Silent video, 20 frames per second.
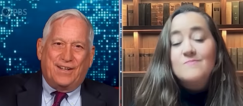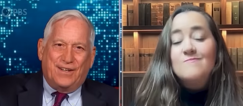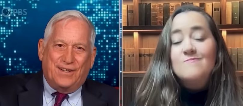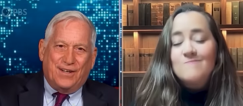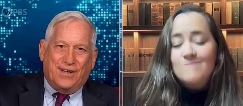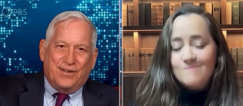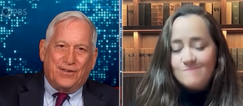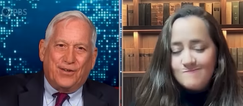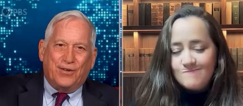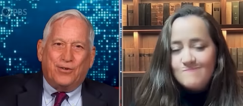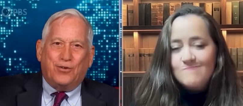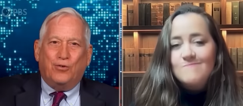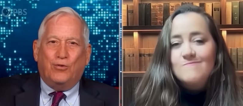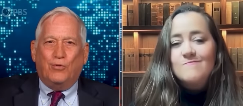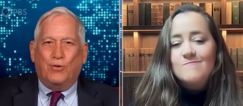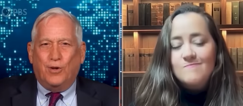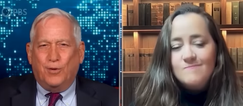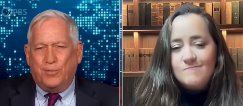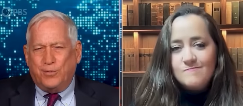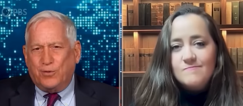Speaker 1: and other
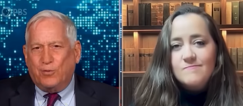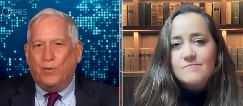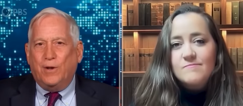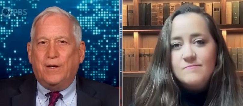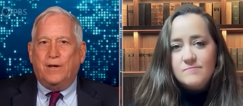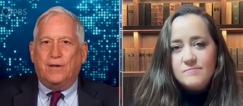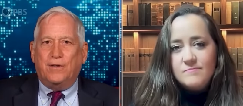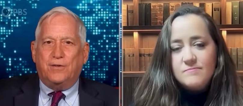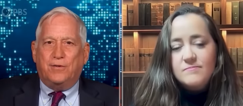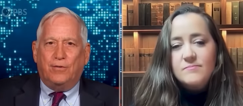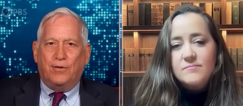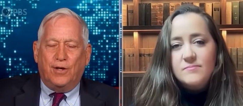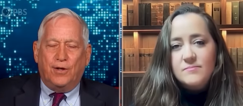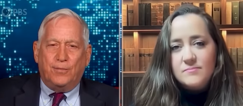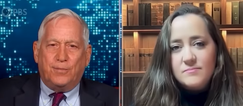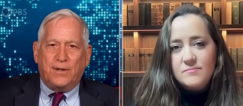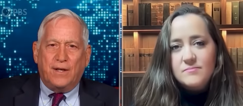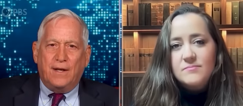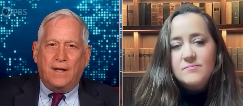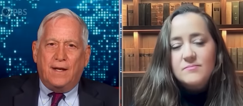groups, weird
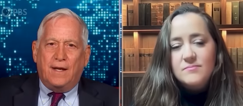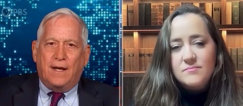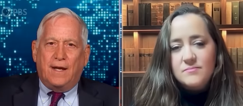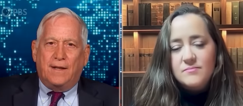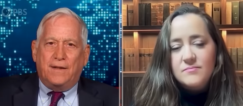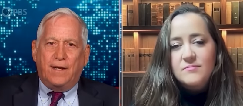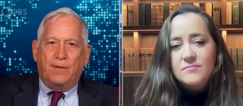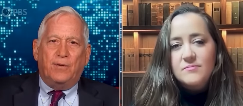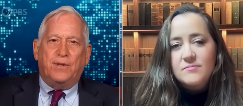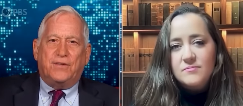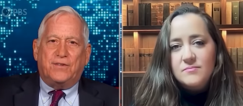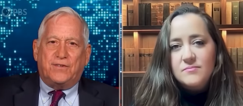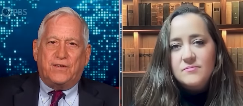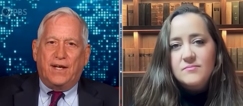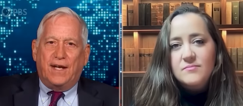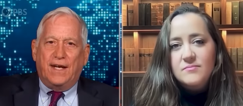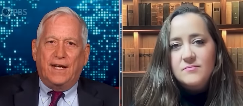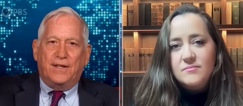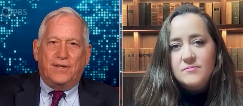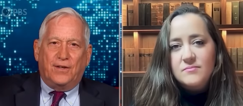groups, and they would
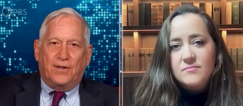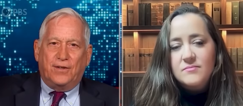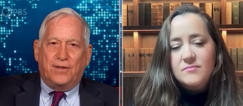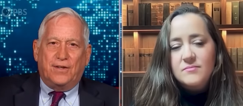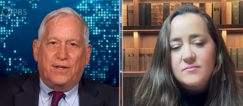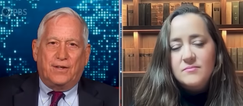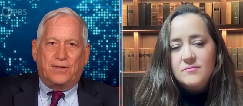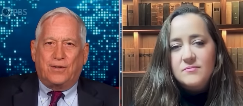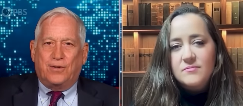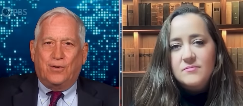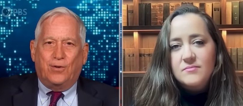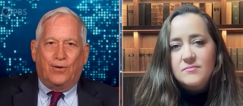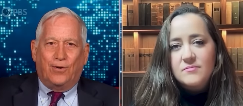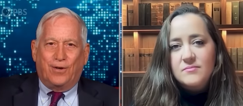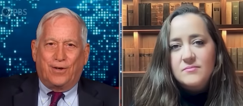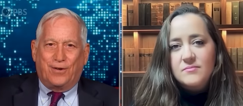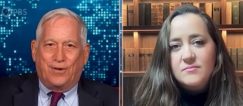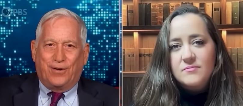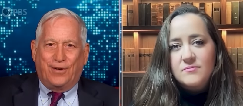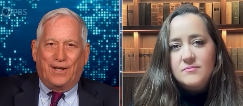stand on the
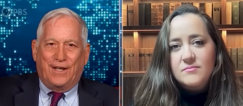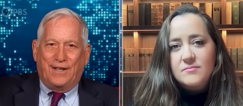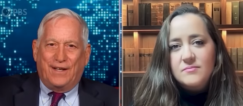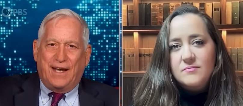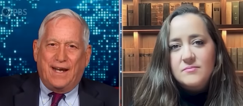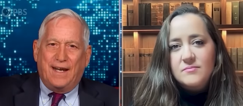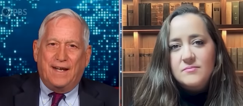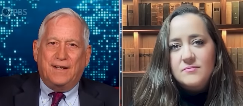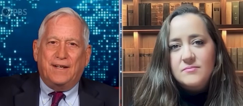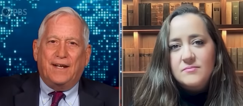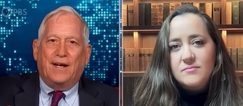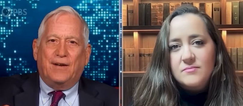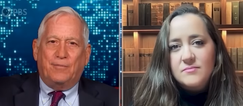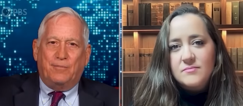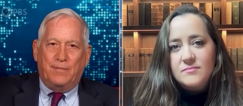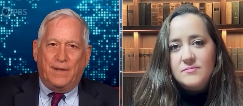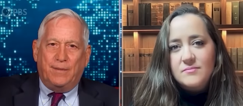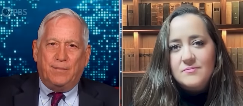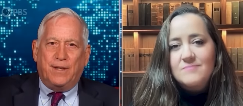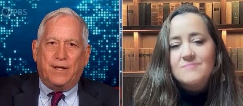corner and hand
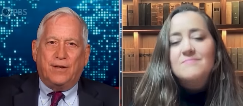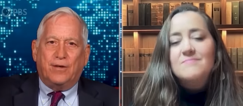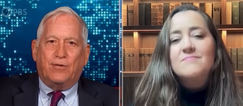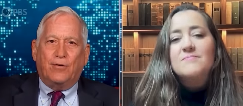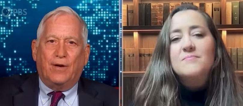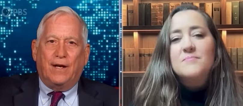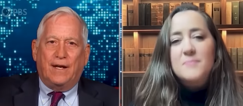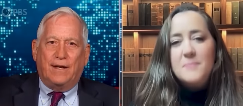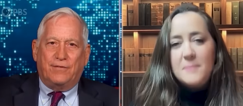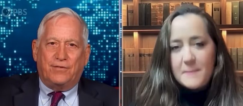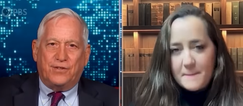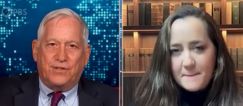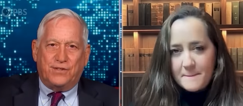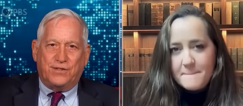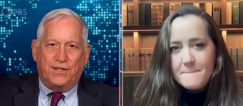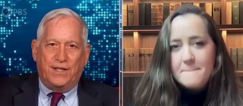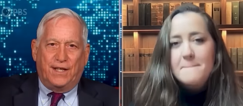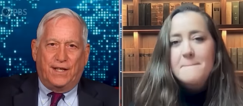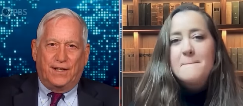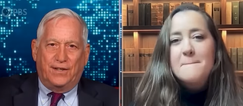out mimeograph
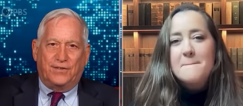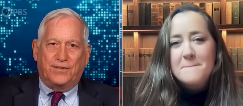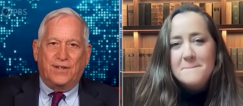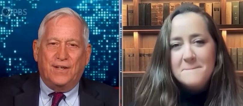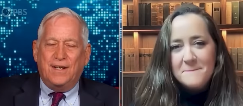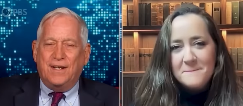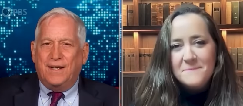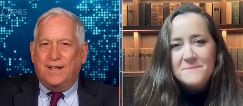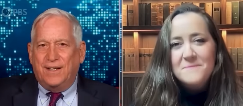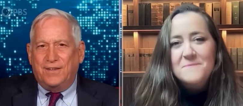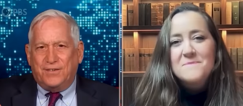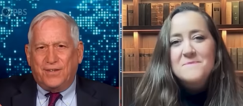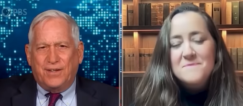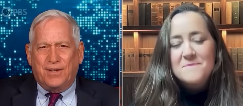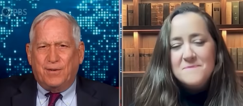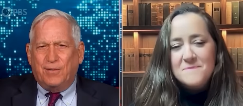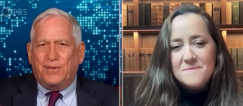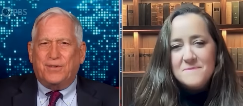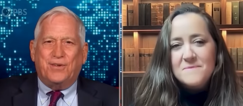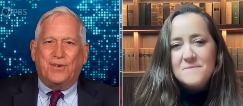sheets. And so
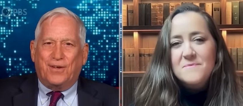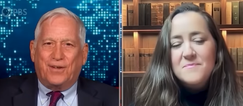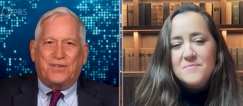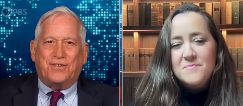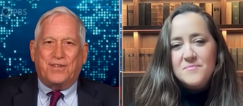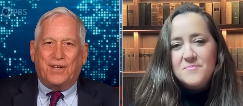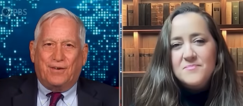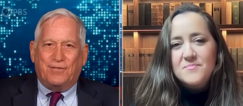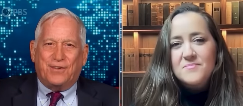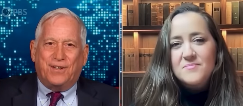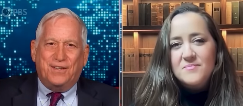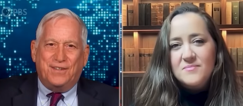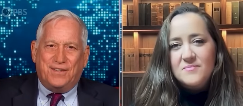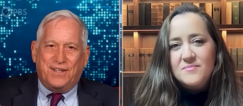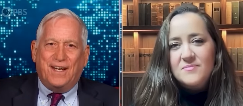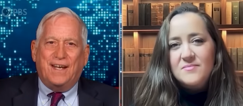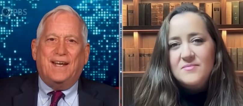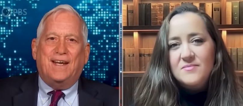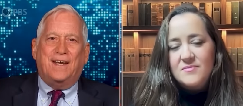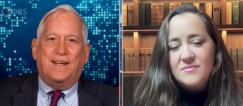they were sort of
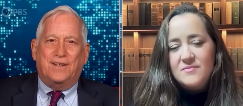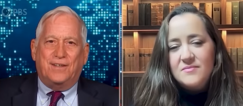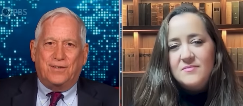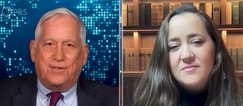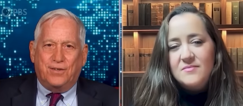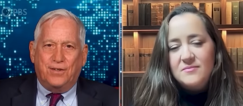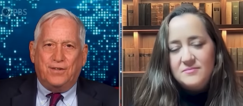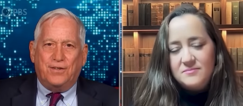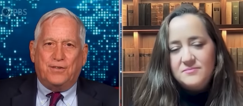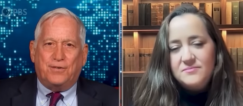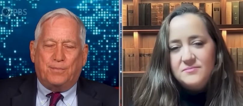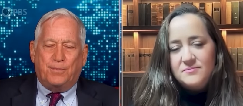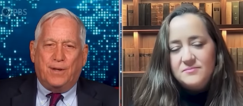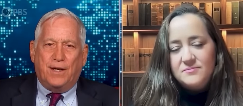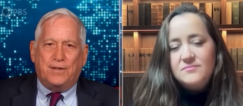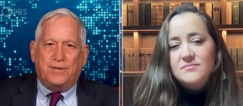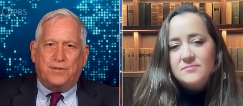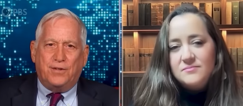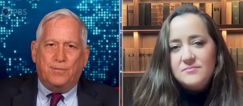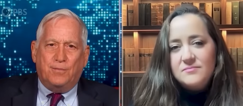self-contained. It couldn't
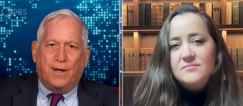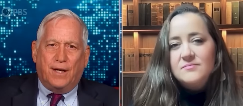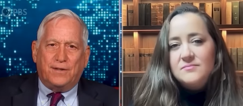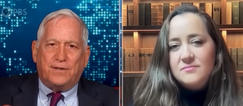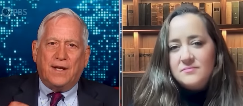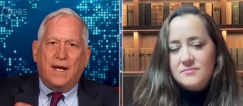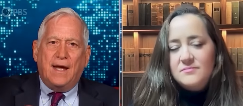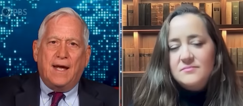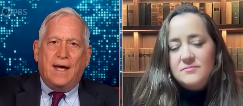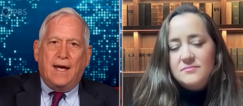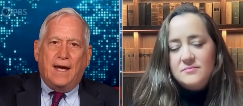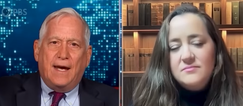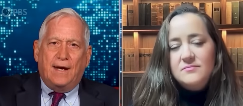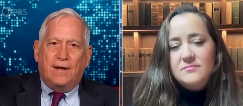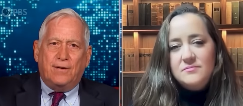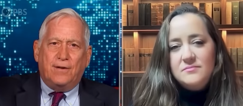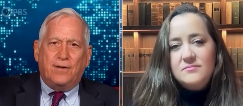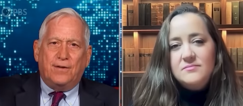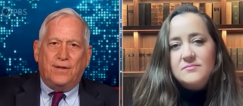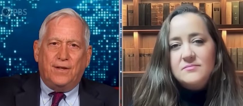spread too much.
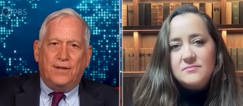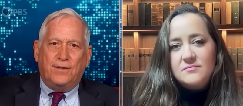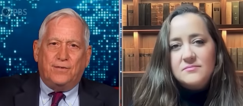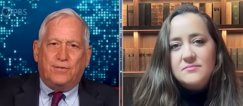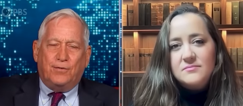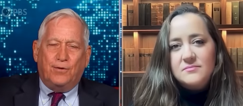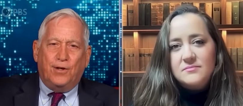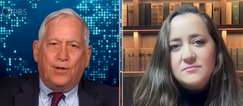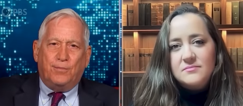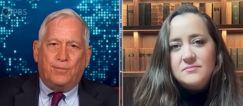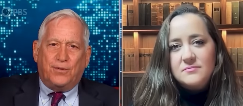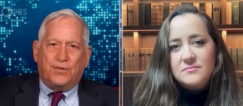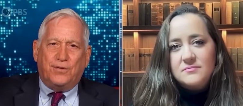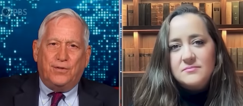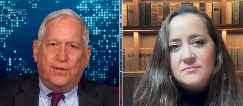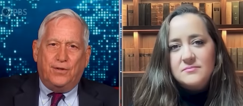How do these groups